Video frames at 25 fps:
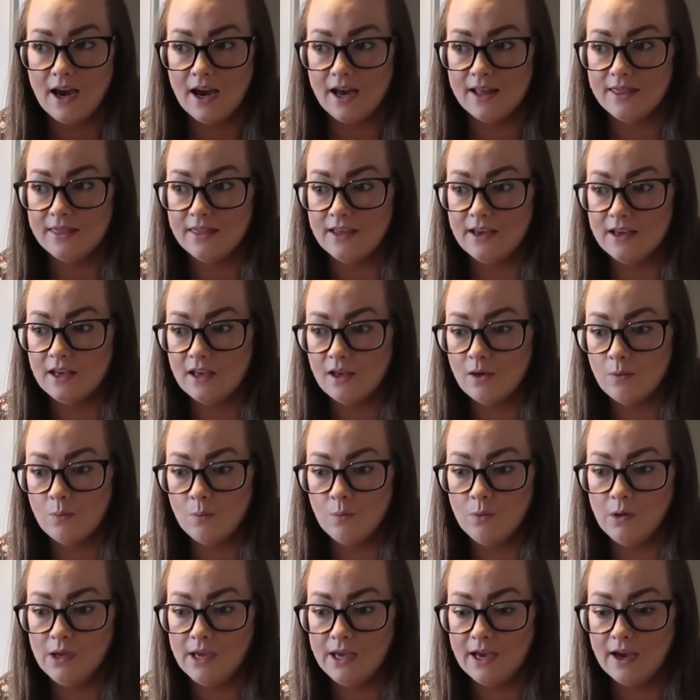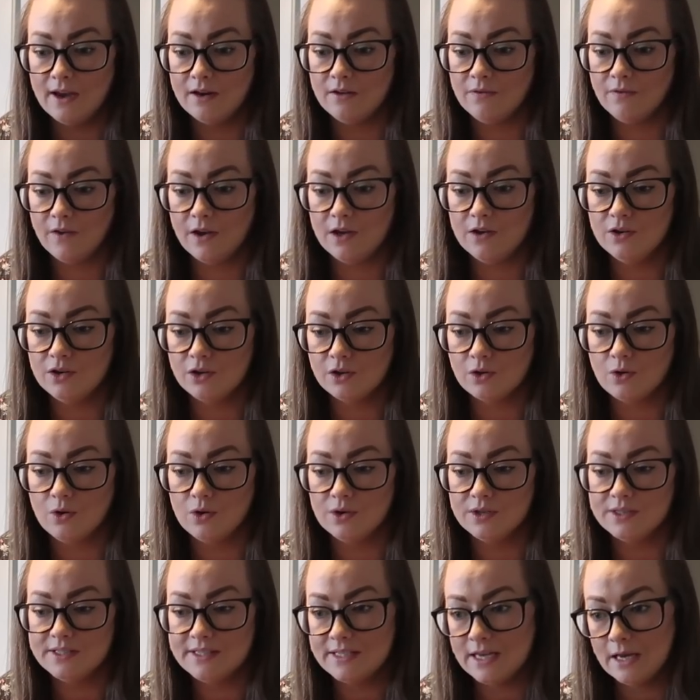I think we had found our
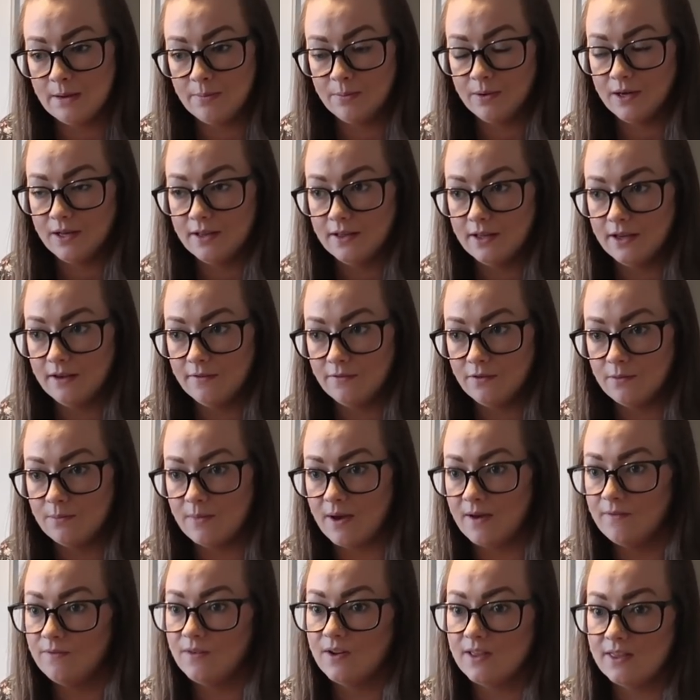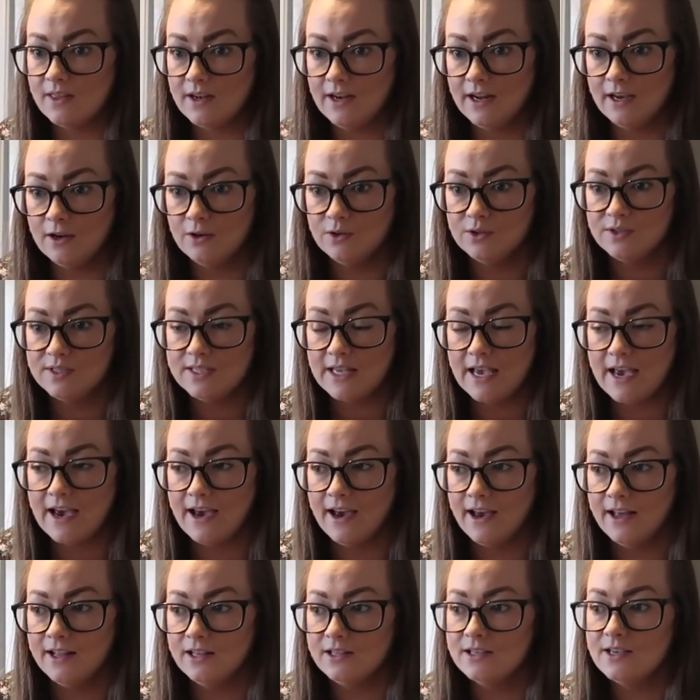cot separately from everything else,
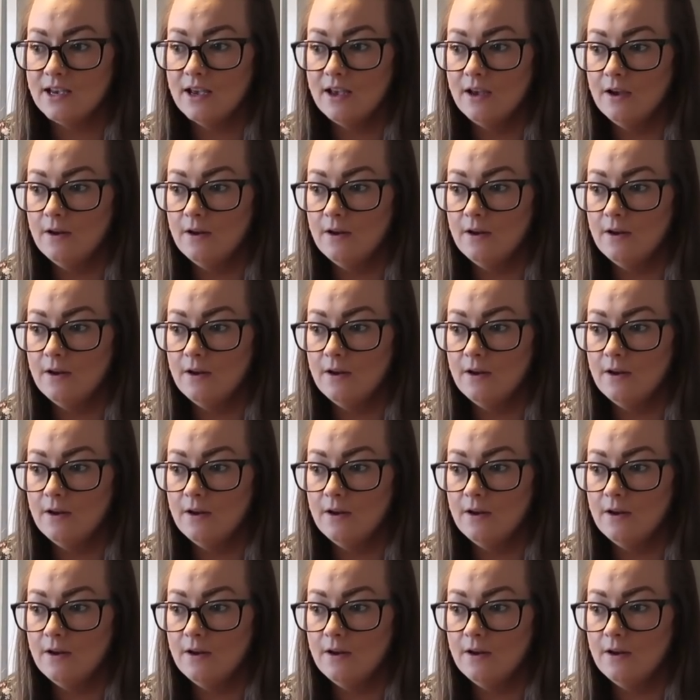and